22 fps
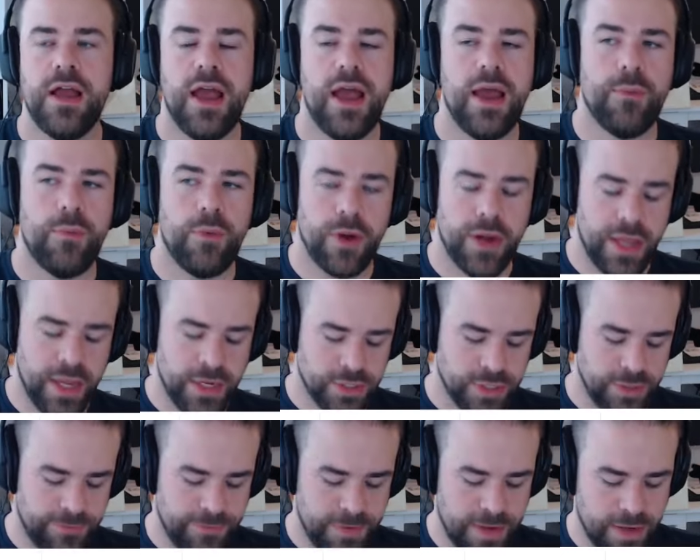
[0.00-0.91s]
And what I
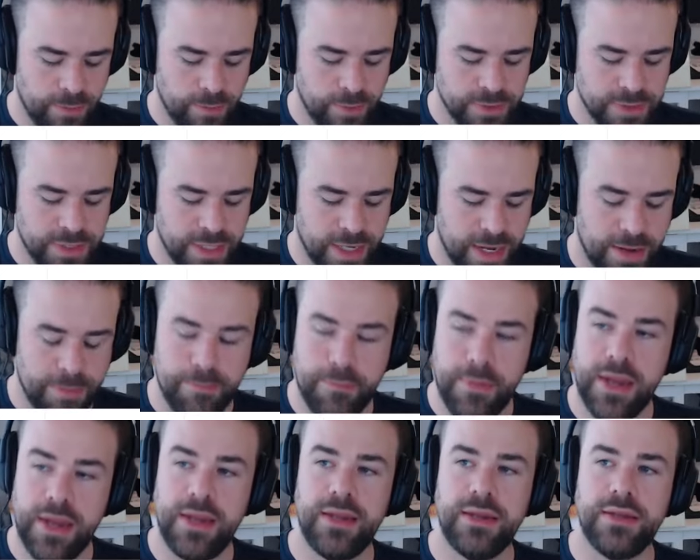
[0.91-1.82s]
actually found was I had
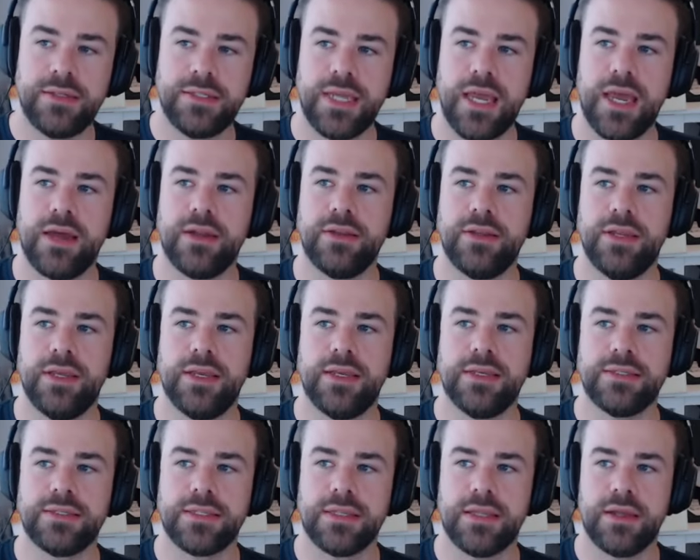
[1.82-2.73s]
many down
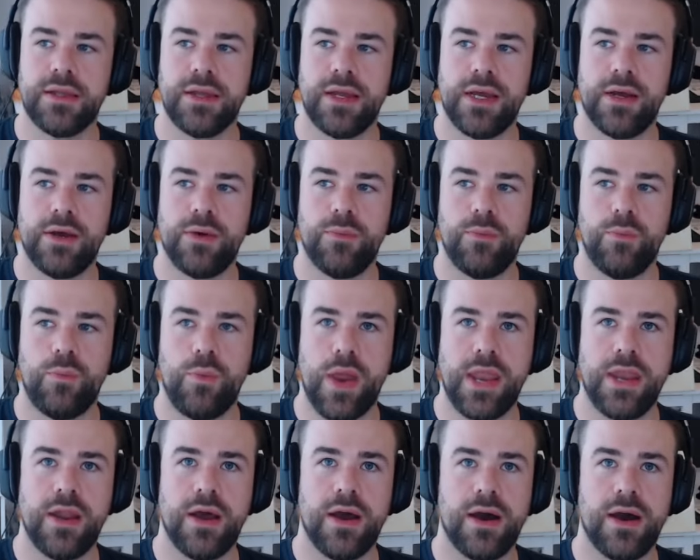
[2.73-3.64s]
years
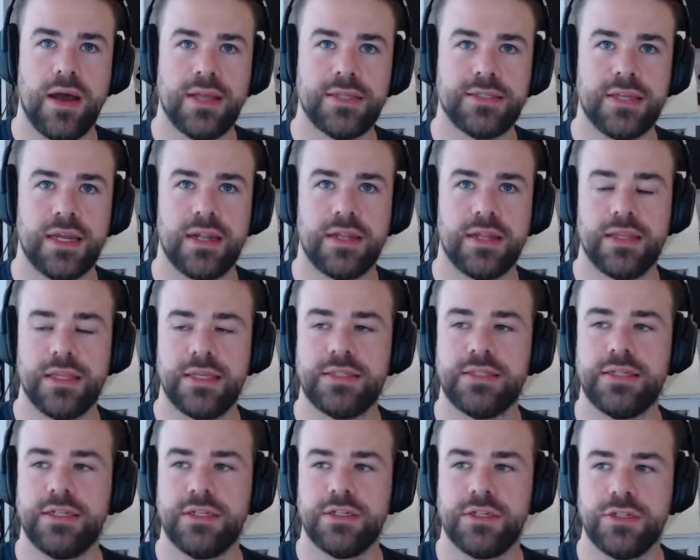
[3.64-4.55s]
when I started
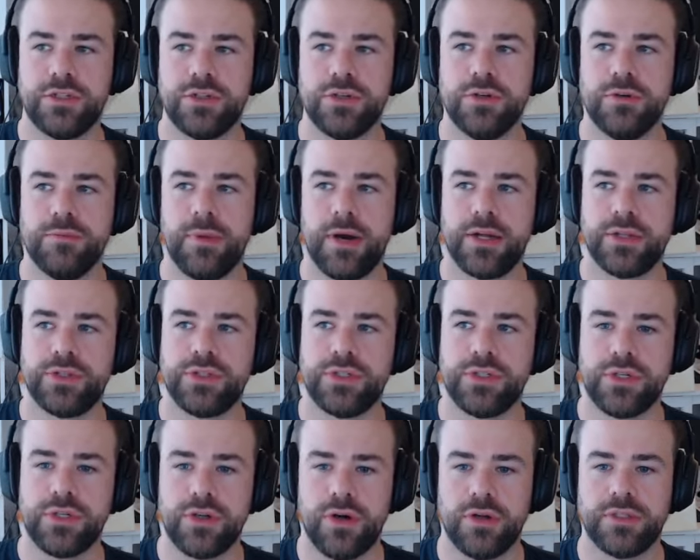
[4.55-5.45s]
listening to too
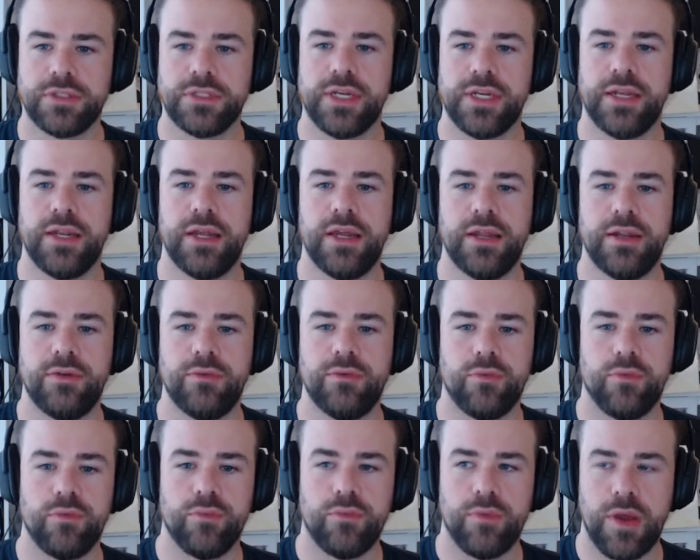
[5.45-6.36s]
much content
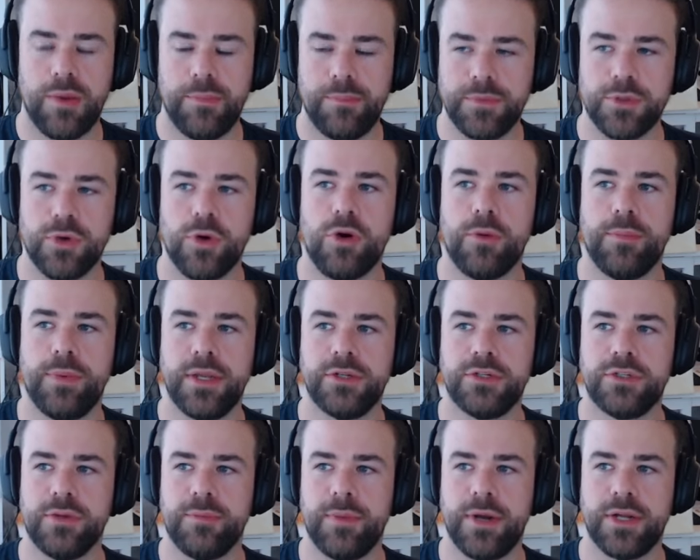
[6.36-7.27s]
and
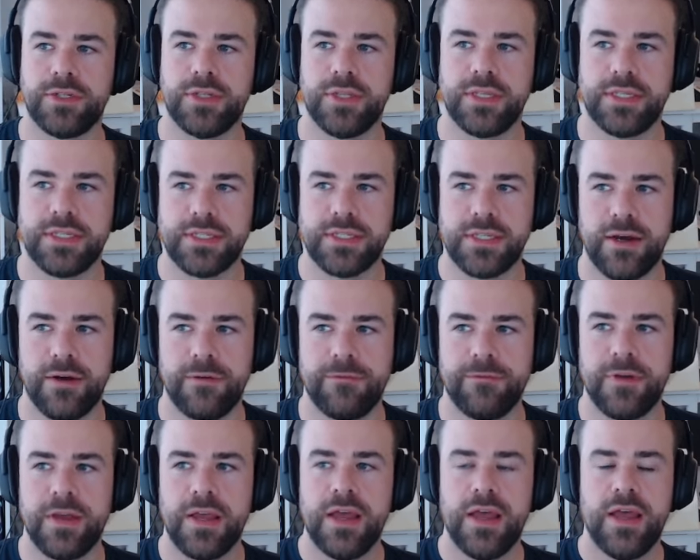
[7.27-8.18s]
absorbing too much of this
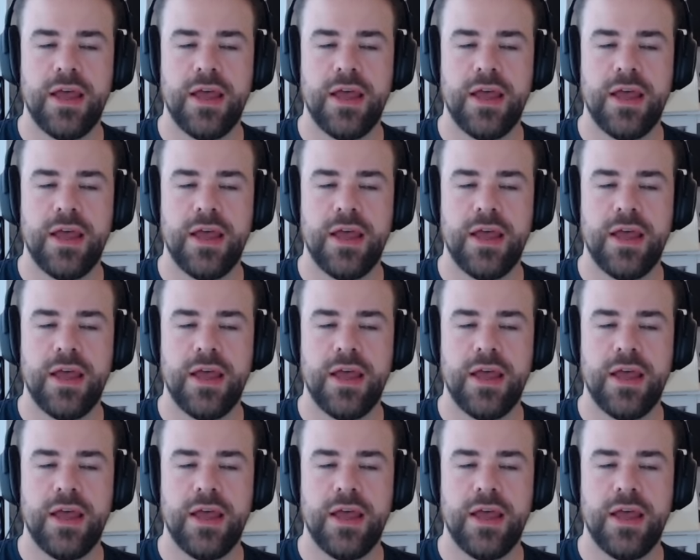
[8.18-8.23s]
stuff.